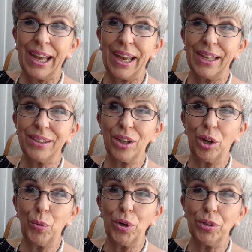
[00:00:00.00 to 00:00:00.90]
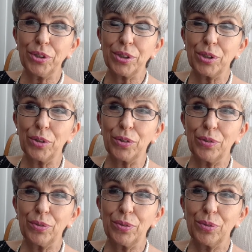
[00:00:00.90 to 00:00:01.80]
And our world has got
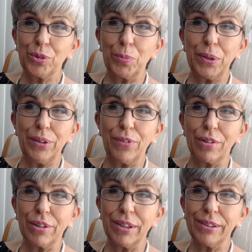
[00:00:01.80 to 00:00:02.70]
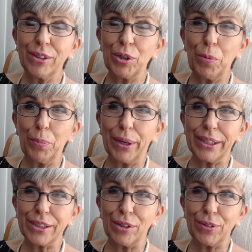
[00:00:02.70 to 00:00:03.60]
to be very
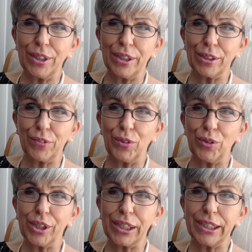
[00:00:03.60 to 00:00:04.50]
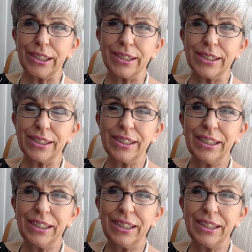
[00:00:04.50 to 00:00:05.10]
complex over the last few decades.